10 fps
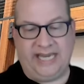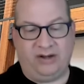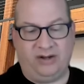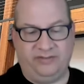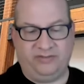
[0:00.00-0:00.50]

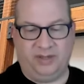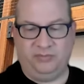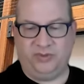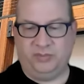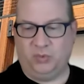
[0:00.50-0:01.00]
now I've
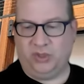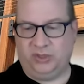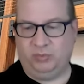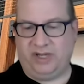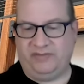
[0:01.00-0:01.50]
come from a
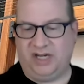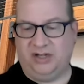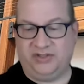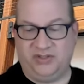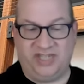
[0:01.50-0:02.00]
world where I've
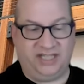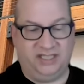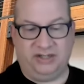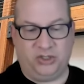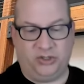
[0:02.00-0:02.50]
got all this
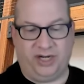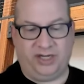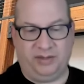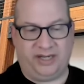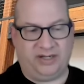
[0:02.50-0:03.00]
secondary
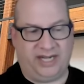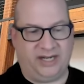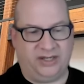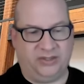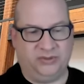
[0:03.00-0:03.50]
training about
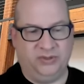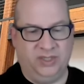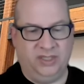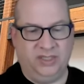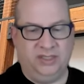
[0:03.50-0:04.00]
how
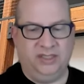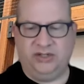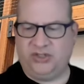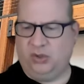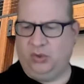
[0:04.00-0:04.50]

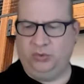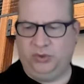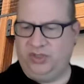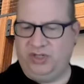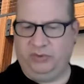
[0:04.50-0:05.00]
there's a
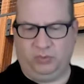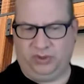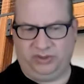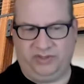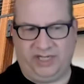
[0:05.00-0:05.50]
whole
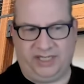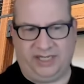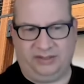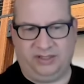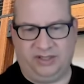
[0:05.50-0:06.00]
different world of
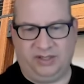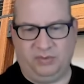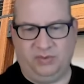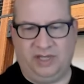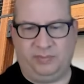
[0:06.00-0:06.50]
data out there
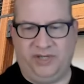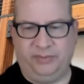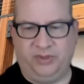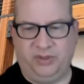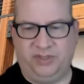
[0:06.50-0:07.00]
that
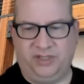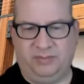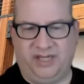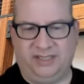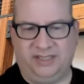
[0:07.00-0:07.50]
people are
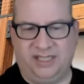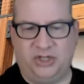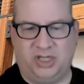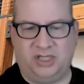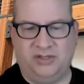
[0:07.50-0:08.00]
using to make
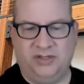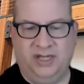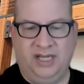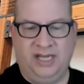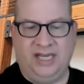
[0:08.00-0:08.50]

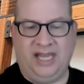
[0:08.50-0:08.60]
decisions.